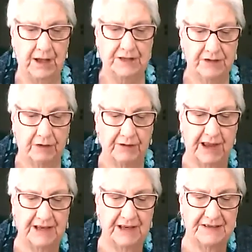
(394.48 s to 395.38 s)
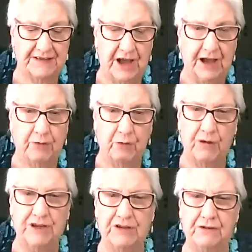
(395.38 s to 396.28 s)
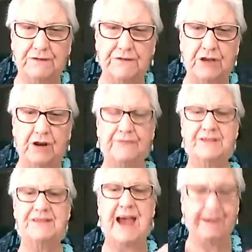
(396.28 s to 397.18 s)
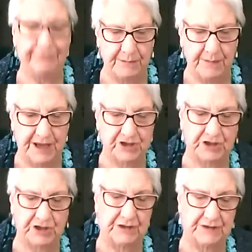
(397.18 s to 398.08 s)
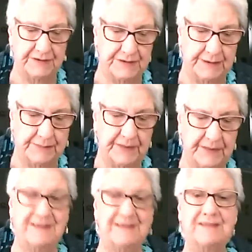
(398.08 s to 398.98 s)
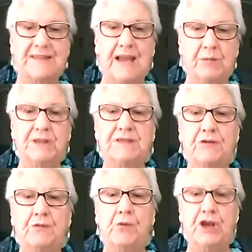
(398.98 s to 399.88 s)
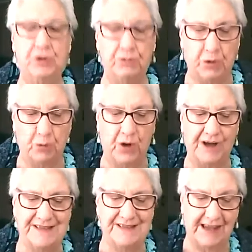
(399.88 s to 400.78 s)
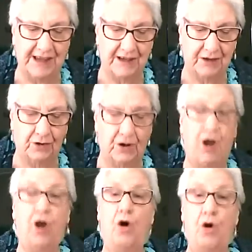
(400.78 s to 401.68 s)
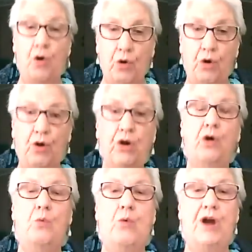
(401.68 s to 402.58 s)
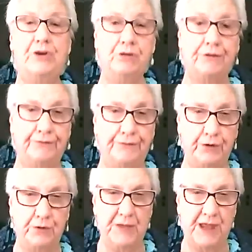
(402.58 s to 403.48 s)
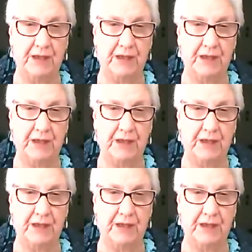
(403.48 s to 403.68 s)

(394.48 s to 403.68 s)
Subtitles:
So it is, what you're going to think of as affirmations, are statements of what you are wanting or what you're affirming.